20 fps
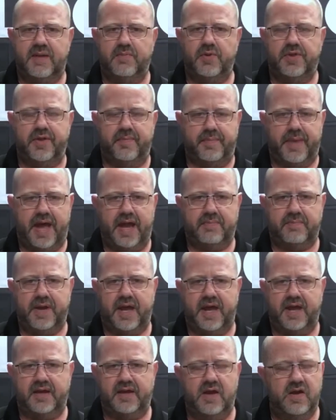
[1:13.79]
with a
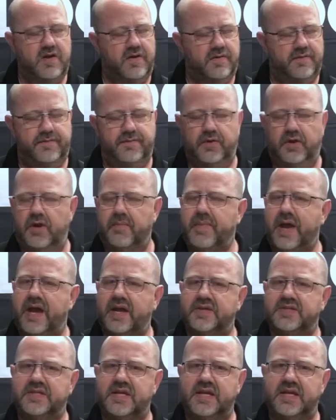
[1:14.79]
backpack full of
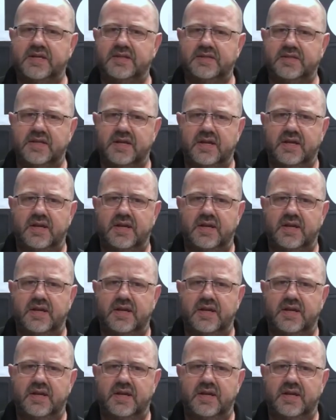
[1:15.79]
magazines.